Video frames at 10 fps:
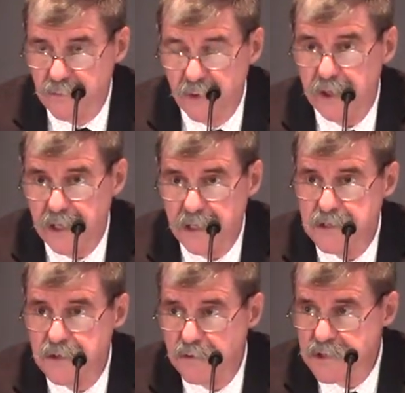really as
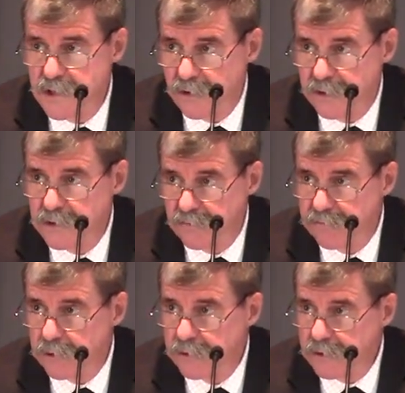those that are
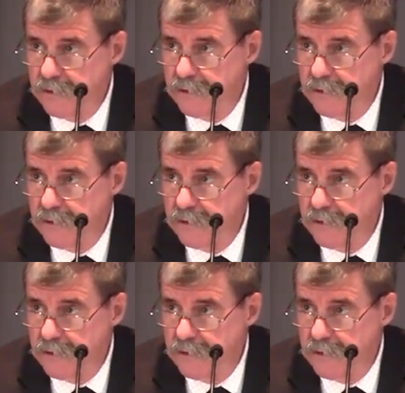unconverted.